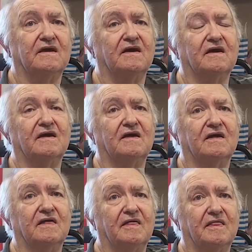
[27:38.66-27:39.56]

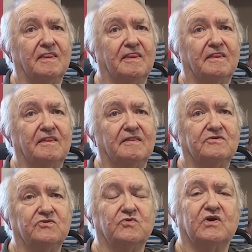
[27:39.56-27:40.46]
uh,
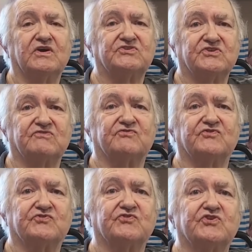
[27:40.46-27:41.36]
U.S.
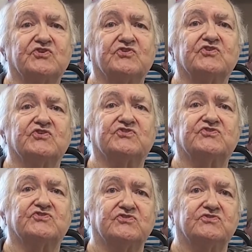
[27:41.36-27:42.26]
infantry
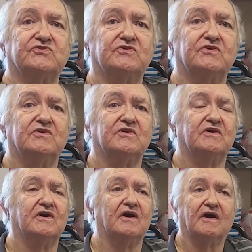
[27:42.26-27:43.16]
units.
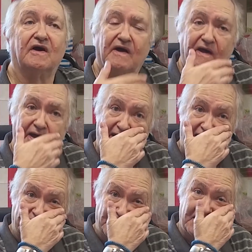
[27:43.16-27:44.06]
Uh,
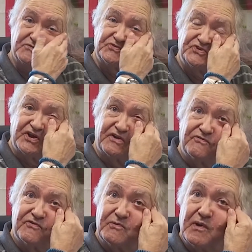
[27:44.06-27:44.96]
and I was there
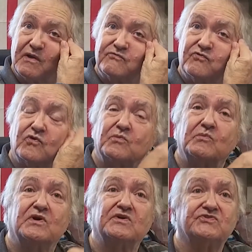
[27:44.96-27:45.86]
for about four
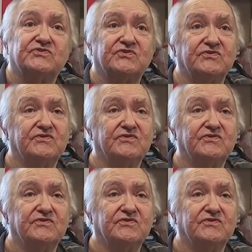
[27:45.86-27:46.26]
months